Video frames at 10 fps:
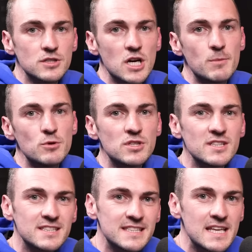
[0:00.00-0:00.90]
term, who's going
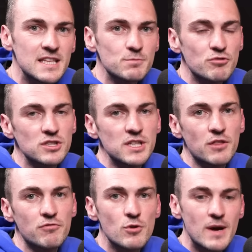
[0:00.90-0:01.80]
to see this project
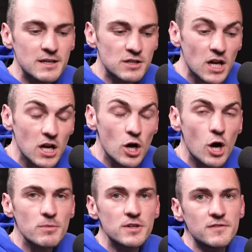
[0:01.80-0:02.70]
through and
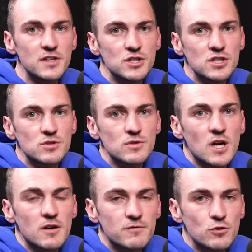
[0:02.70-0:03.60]
climb the divisions
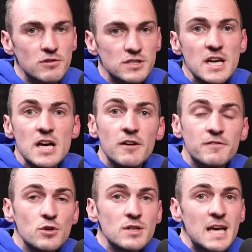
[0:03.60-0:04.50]
for us. A
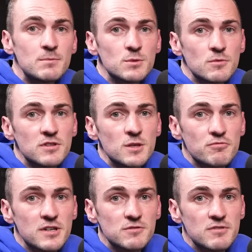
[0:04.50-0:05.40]
few names that were in the
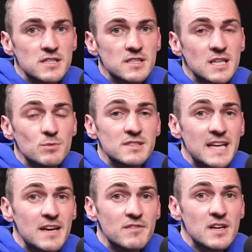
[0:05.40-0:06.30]
press recently was
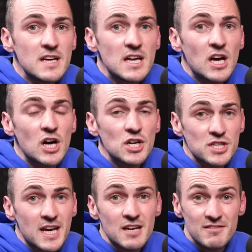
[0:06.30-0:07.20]
Dave
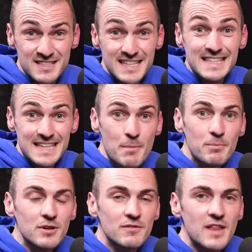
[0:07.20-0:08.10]
Chandler as an
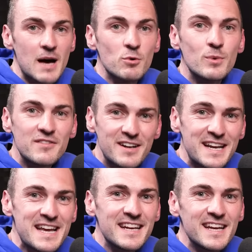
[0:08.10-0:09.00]
example of that, but we've
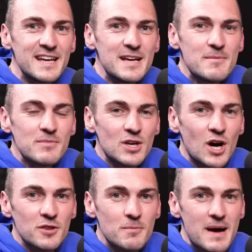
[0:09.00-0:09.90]
clearly
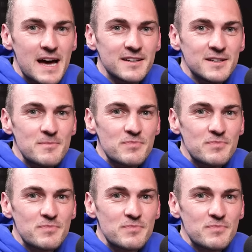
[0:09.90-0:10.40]
got the man